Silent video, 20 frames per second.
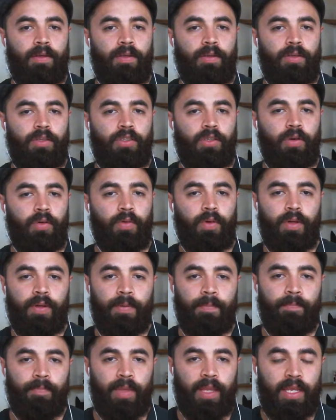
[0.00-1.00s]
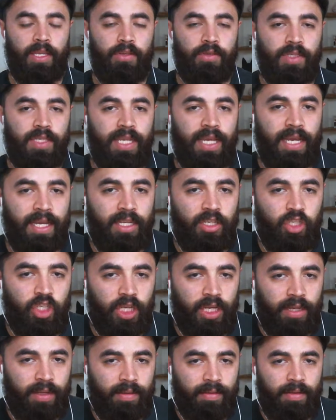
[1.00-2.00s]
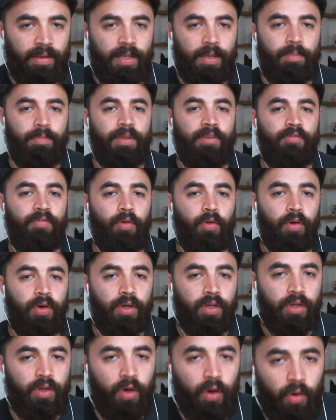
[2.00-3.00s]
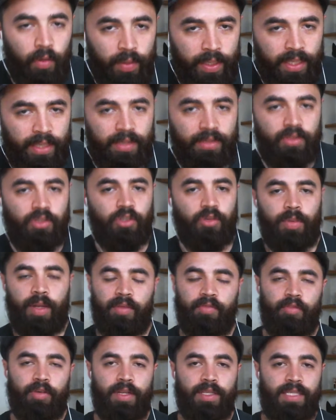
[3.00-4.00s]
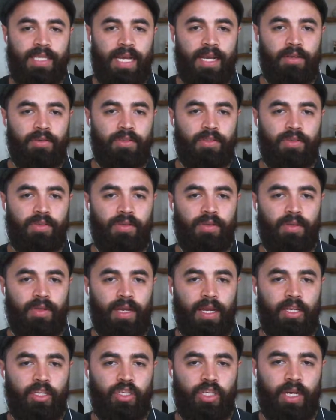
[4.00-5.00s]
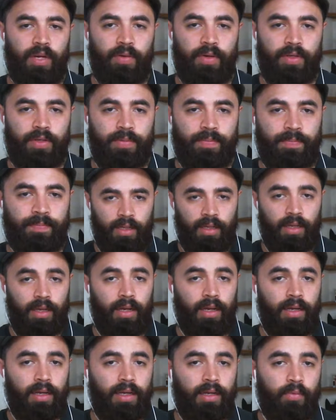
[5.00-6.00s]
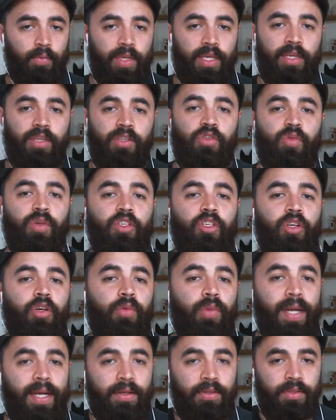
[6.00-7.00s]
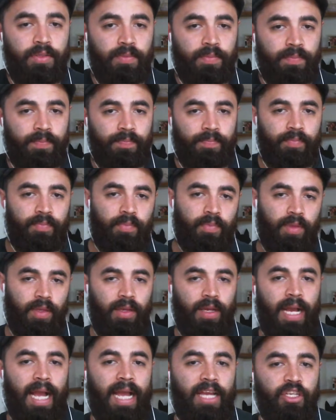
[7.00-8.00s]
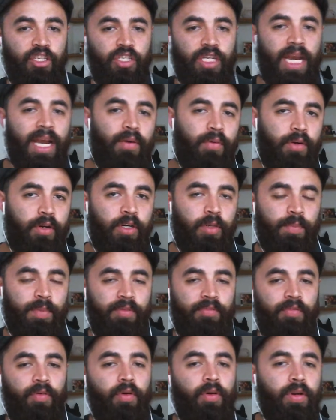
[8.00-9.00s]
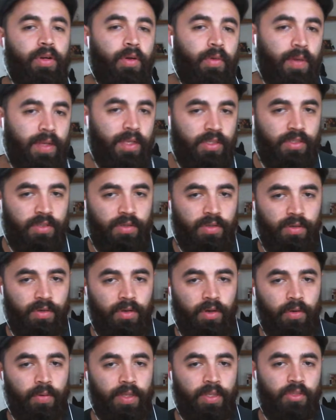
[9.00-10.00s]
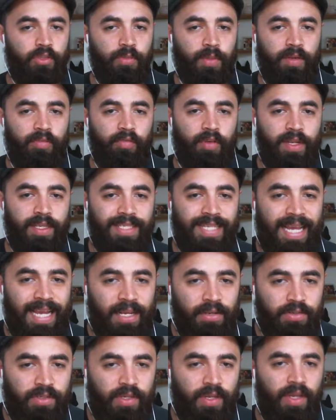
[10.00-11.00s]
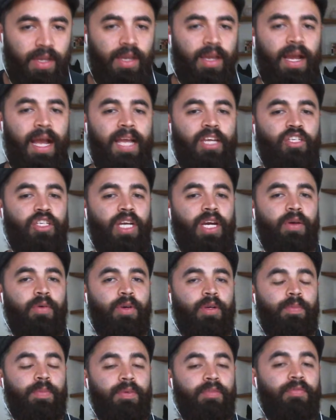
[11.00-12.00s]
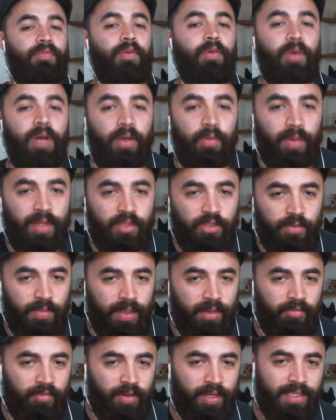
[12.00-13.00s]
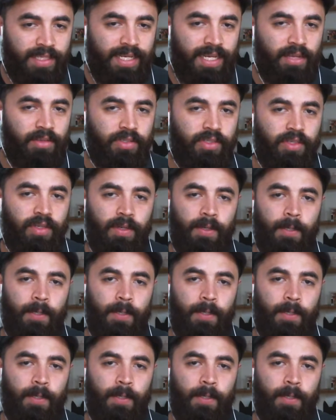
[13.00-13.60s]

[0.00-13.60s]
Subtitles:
So I use the ing. Before going to my friend's house, I showered. We could switch it around. I showered before going to my friend's house. I showered before I went to my friend's house.